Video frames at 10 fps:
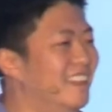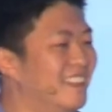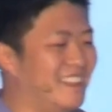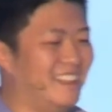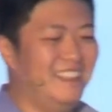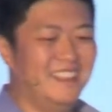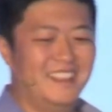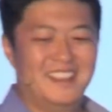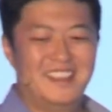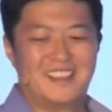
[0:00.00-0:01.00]
Okay?
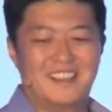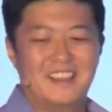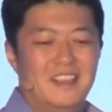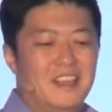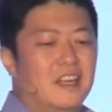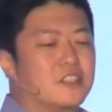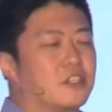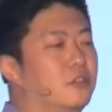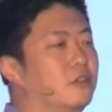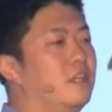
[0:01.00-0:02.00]
All right?
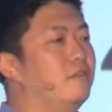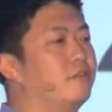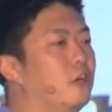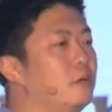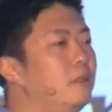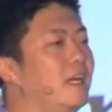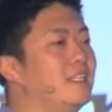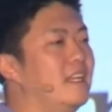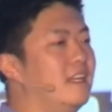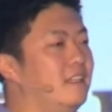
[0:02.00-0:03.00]
So the verbal
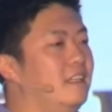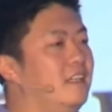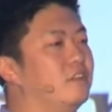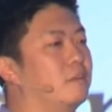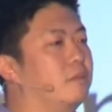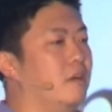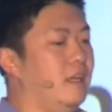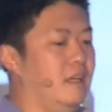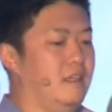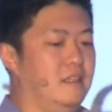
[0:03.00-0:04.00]
identity of a
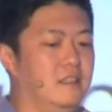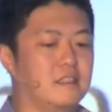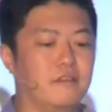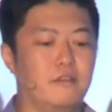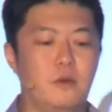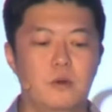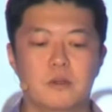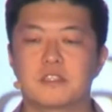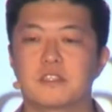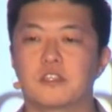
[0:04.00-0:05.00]
brand is, of course,
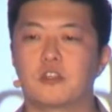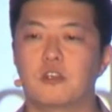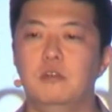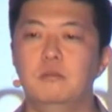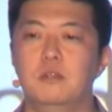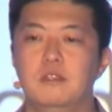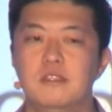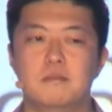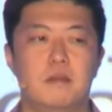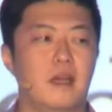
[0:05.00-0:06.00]
determined
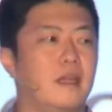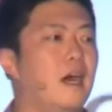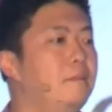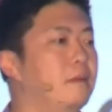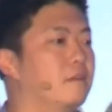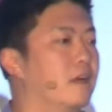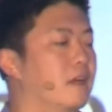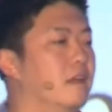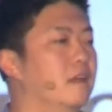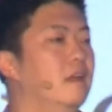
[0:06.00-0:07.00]
by copywriting.
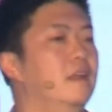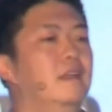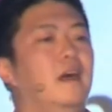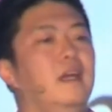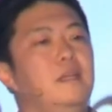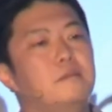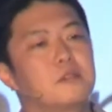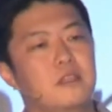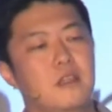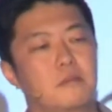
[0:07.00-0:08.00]

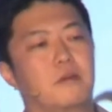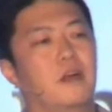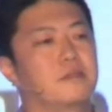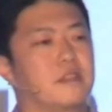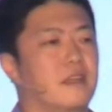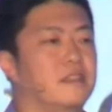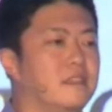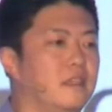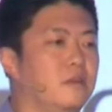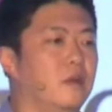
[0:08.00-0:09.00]
90% of the problems that I
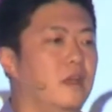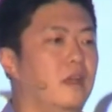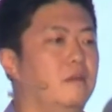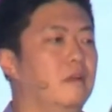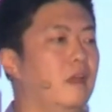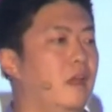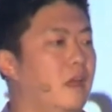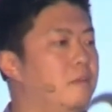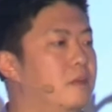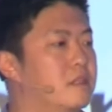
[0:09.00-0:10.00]
see when a
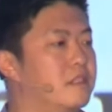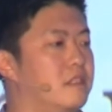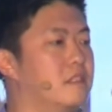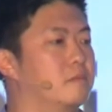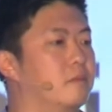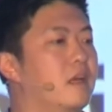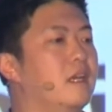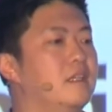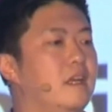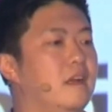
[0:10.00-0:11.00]
business is
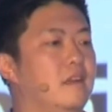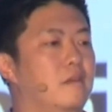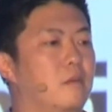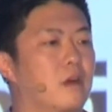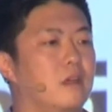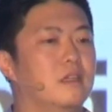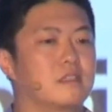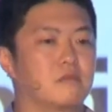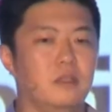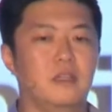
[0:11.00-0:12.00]
breaking down in their marketing,
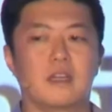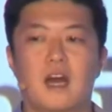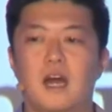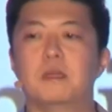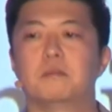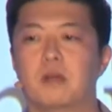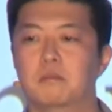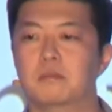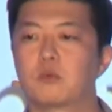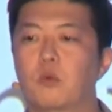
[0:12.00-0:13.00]
it's really a copy problem.
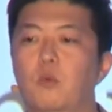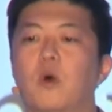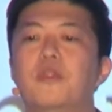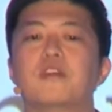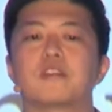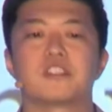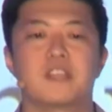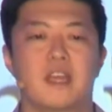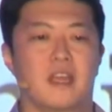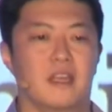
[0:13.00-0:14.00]
It's what they're
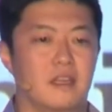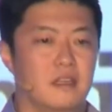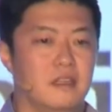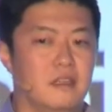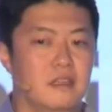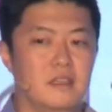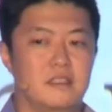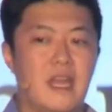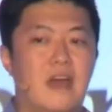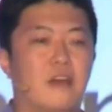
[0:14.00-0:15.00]
saying. It's
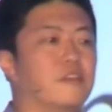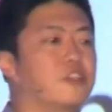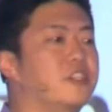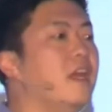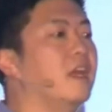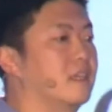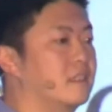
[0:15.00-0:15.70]
how they're saying it.